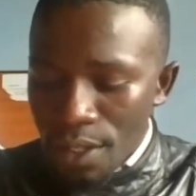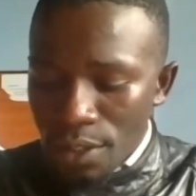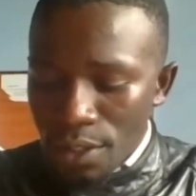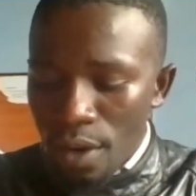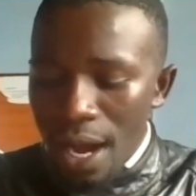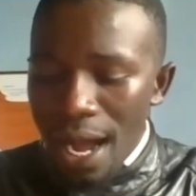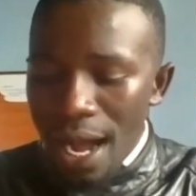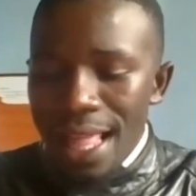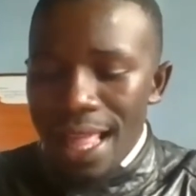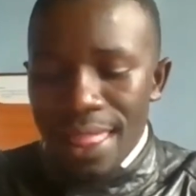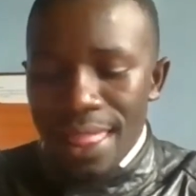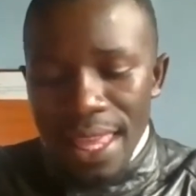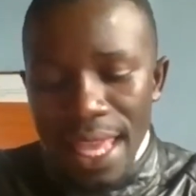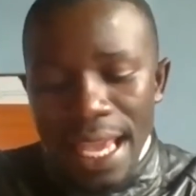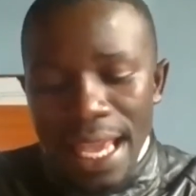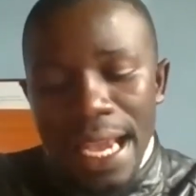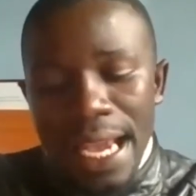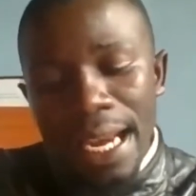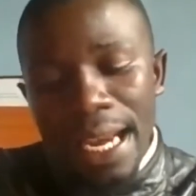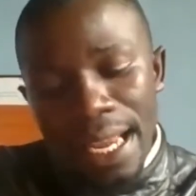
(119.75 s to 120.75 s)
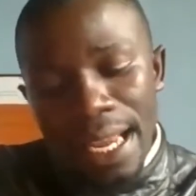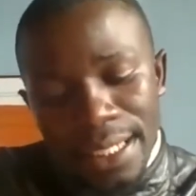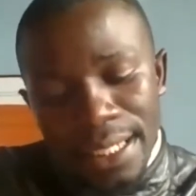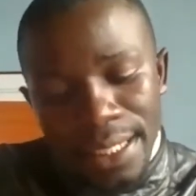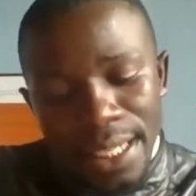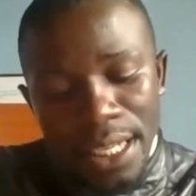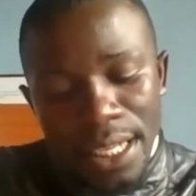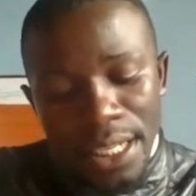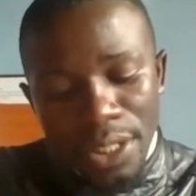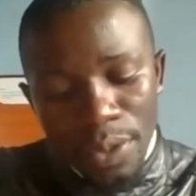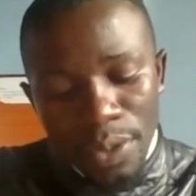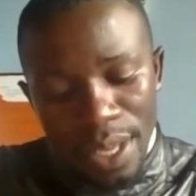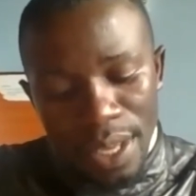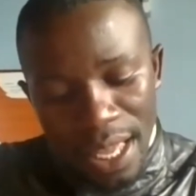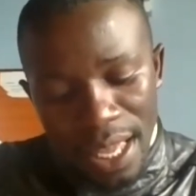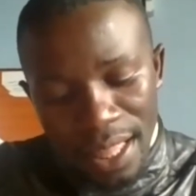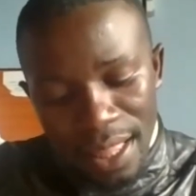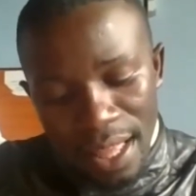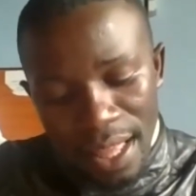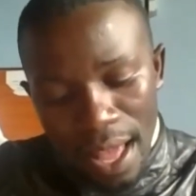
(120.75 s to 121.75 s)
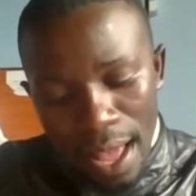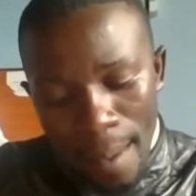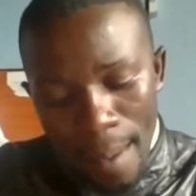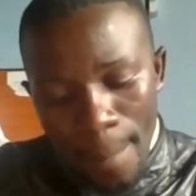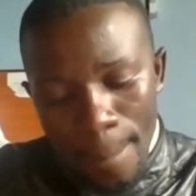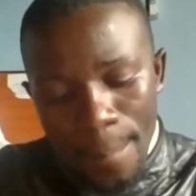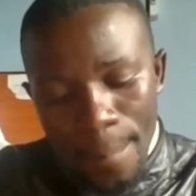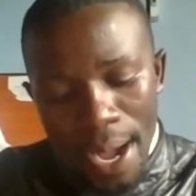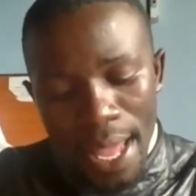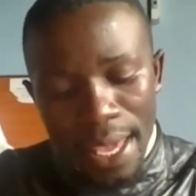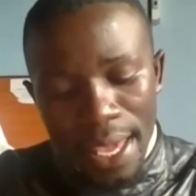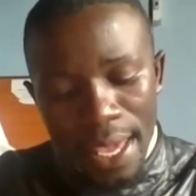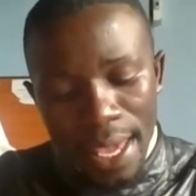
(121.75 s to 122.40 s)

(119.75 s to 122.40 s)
So I think Creating Together by